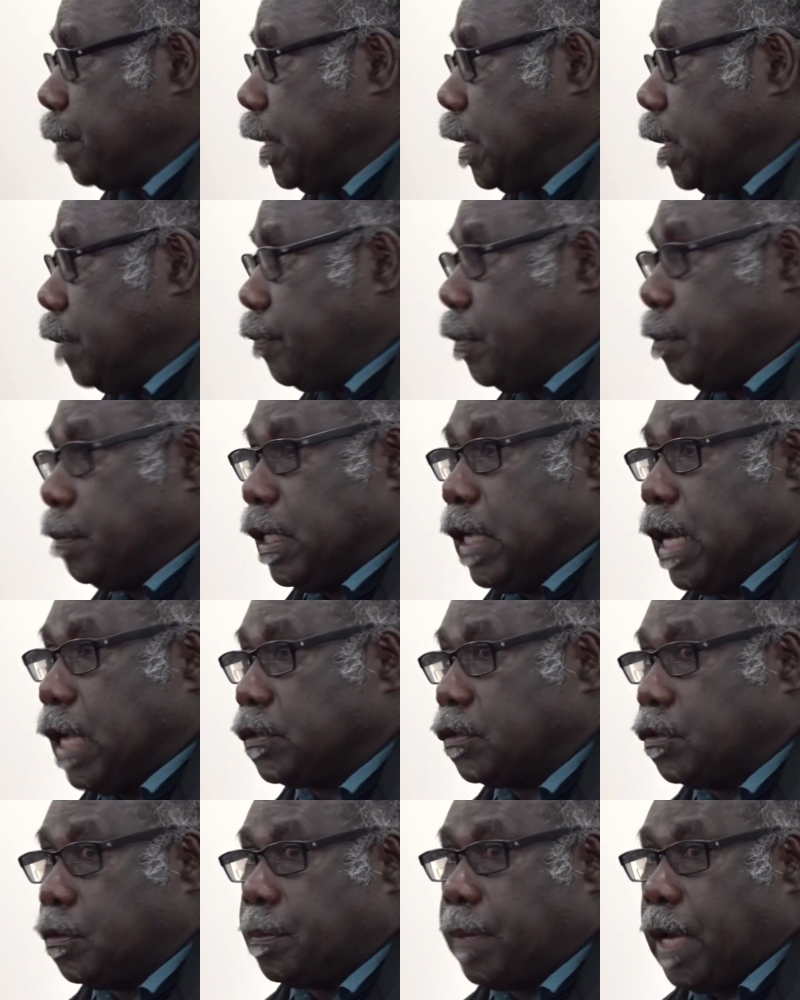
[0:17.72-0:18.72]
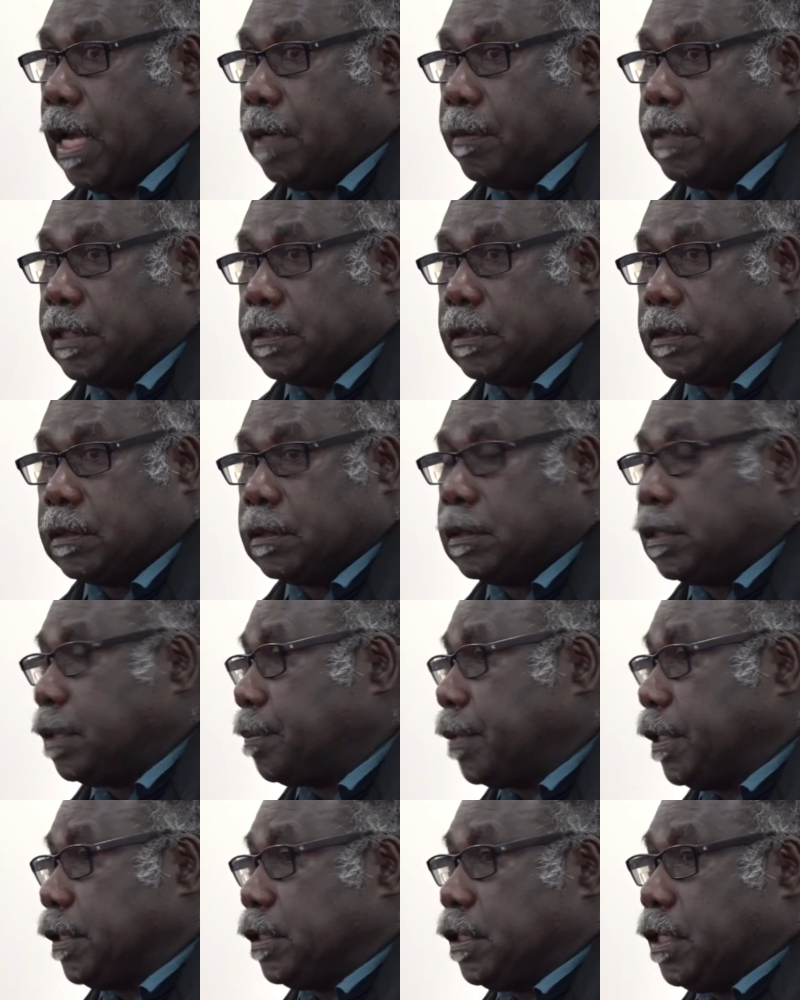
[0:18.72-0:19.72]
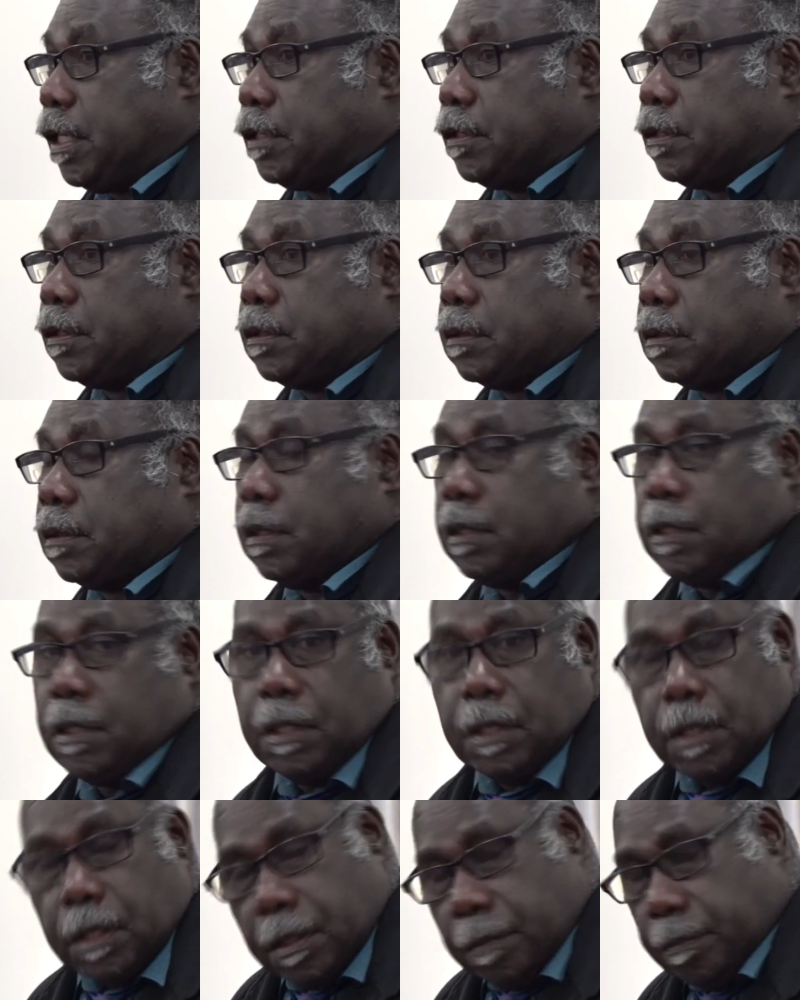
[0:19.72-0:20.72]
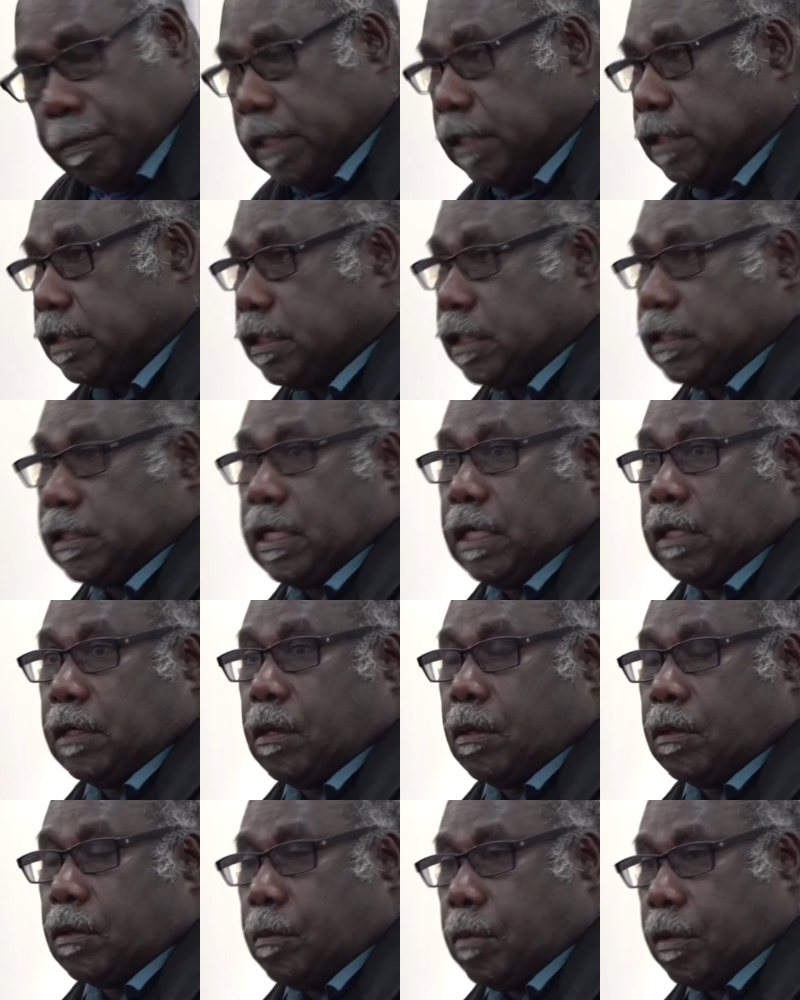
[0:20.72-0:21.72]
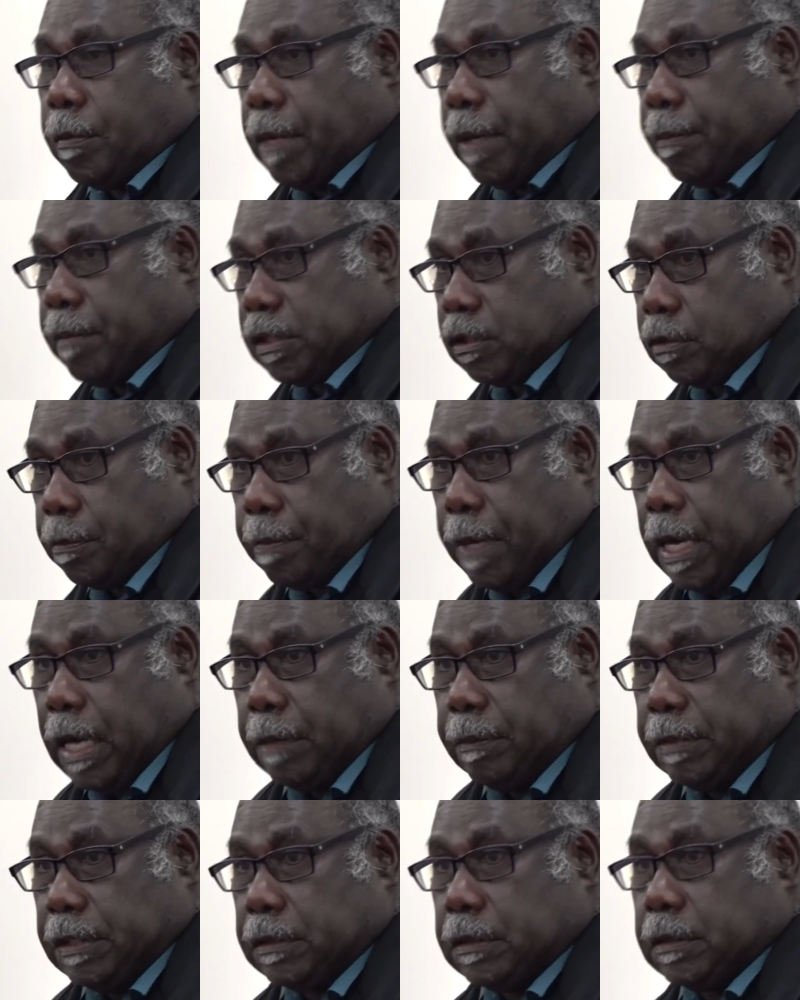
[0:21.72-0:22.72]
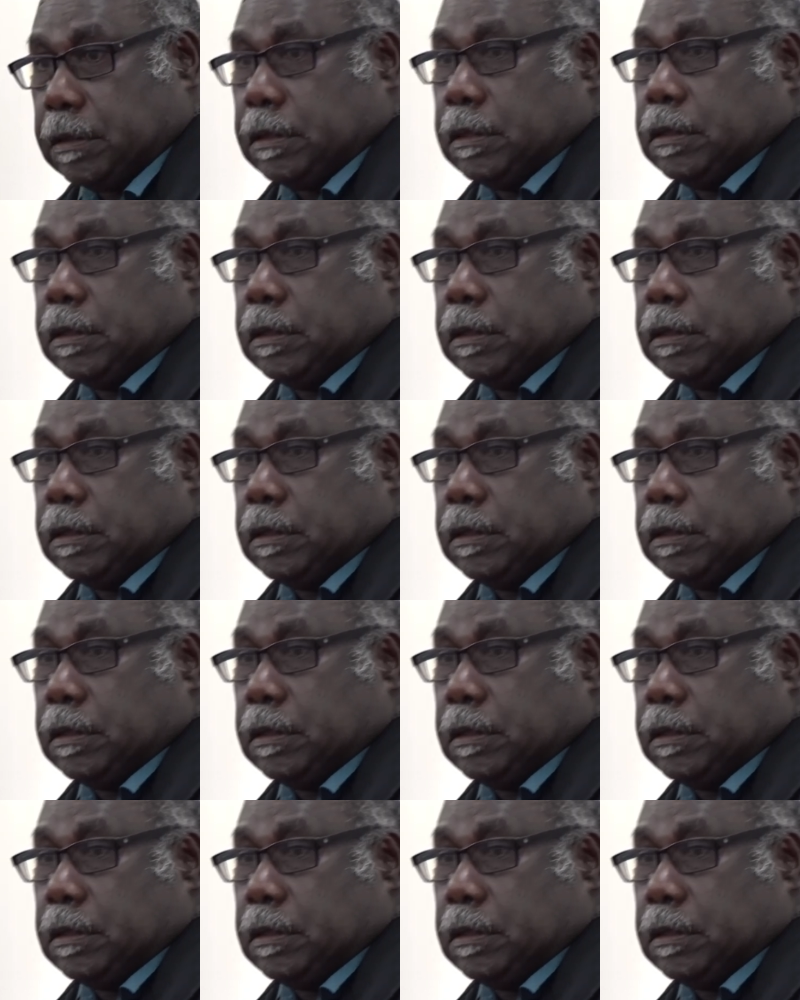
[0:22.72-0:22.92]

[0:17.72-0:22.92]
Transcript: speaker from the national parliament, the president, ministers and honorable members of parliament.